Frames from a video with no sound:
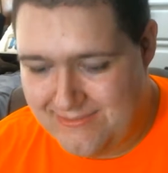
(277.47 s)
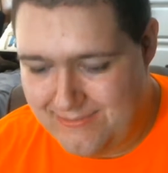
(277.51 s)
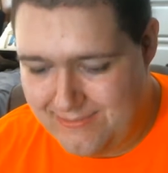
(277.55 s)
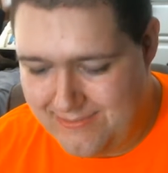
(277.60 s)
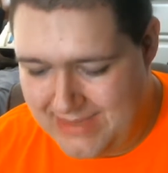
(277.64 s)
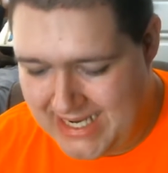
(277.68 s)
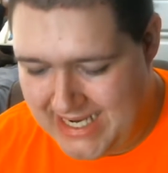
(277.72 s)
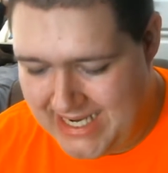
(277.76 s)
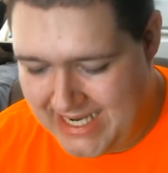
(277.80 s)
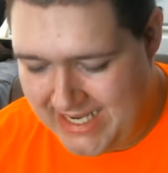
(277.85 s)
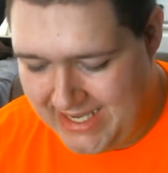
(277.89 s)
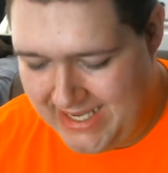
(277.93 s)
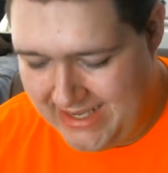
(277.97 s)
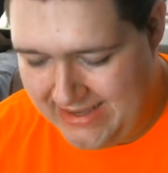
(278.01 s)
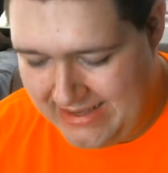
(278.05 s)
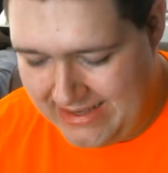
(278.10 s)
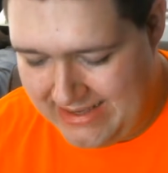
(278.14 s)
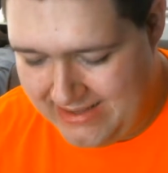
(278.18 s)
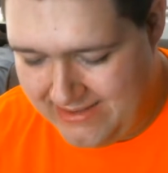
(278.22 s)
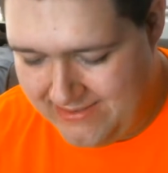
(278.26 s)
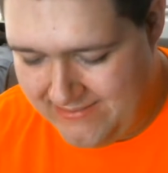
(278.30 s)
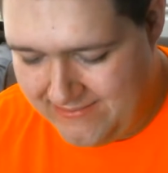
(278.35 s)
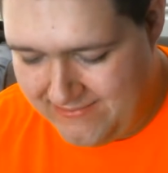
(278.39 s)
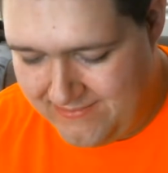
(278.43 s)

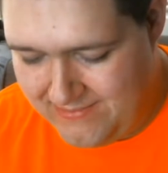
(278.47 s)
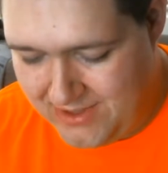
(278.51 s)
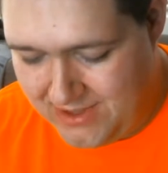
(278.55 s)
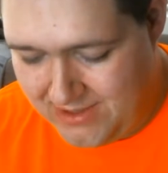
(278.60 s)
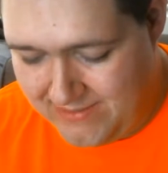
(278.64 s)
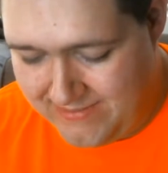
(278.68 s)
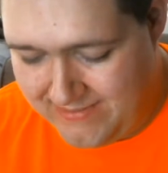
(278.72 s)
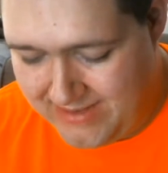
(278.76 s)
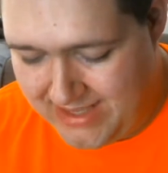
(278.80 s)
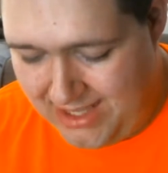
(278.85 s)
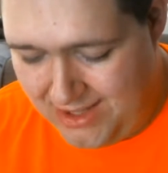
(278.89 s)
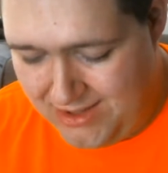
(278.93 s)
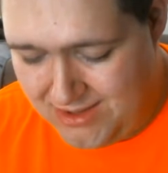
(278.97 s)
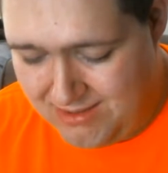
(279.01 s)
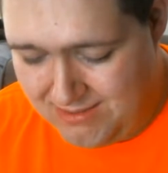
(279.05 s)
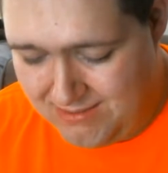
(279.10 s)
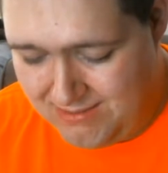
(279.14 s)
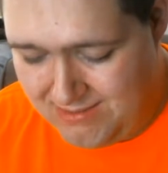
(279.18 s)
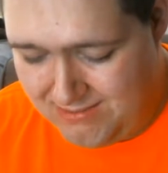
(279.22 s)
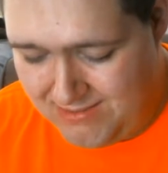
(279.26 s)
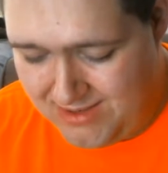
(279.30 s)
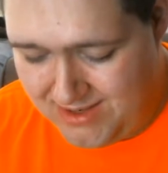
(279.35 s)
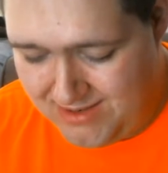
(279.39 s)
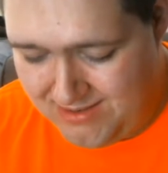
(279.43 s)
my notifications
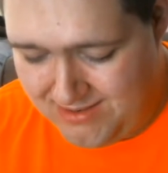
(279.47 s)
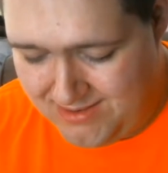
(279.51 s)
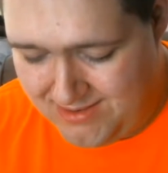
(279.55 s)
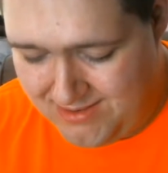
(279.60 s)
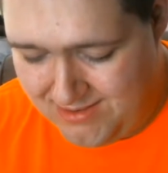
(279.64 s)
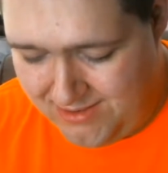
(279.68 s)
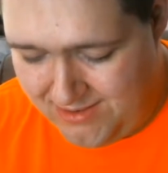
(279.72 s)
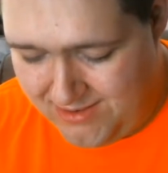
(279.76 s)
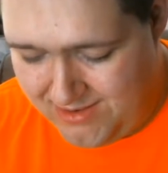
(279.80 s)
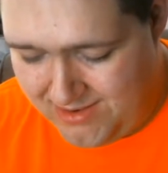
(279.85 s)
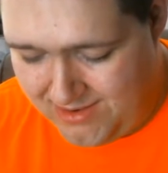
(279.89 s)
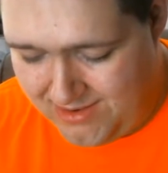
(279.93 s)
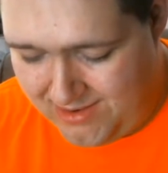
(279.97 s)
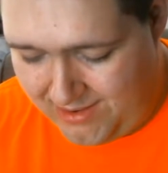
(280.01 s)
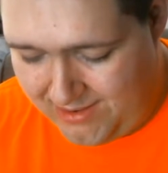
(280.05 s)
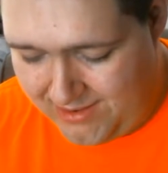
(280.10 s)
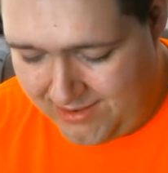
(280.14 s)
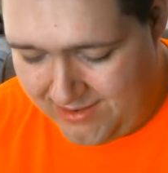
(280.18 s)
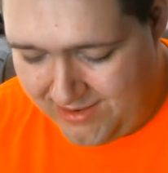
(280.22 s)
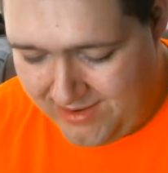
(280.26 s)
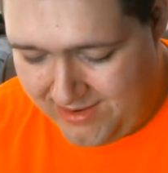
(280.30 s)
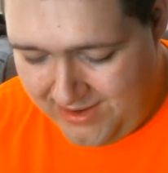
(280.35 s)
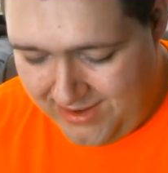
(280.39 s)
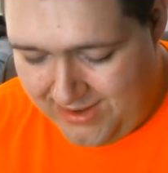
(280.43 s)
from there, so there
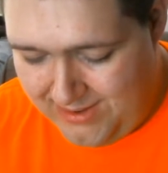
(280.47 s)
are